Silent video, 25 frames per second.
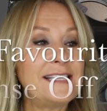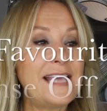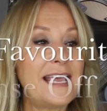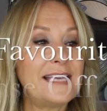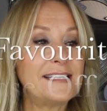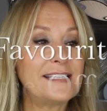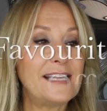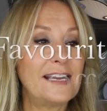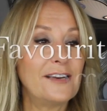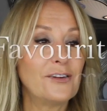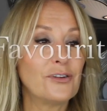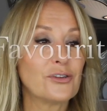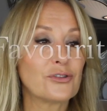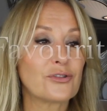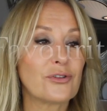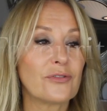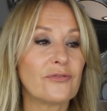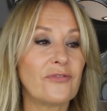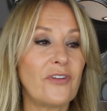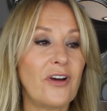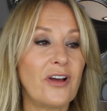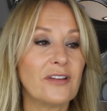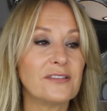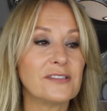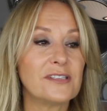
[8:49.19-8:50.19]
the Estee Lauder
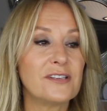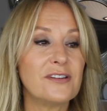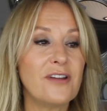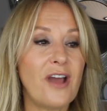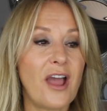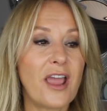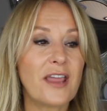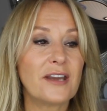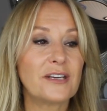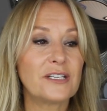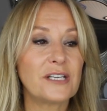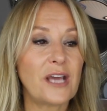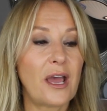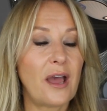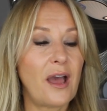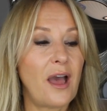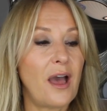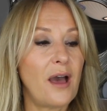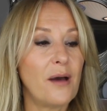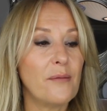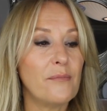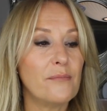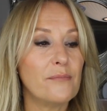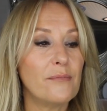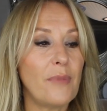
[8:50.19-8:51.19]
Advanced Night
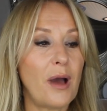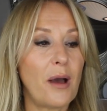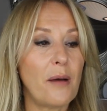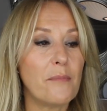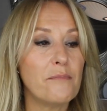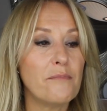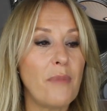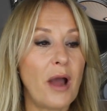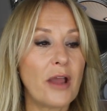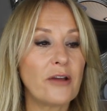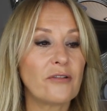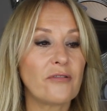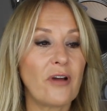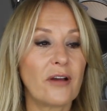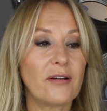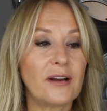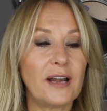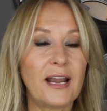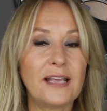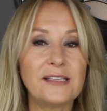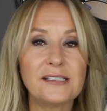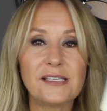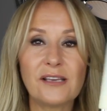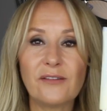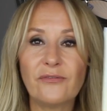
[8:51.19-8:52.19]
Micro
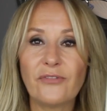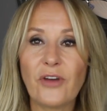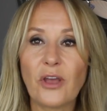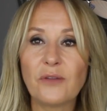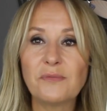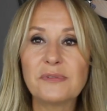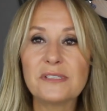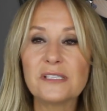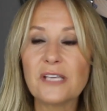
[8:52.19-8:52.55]
Cleansing Foam.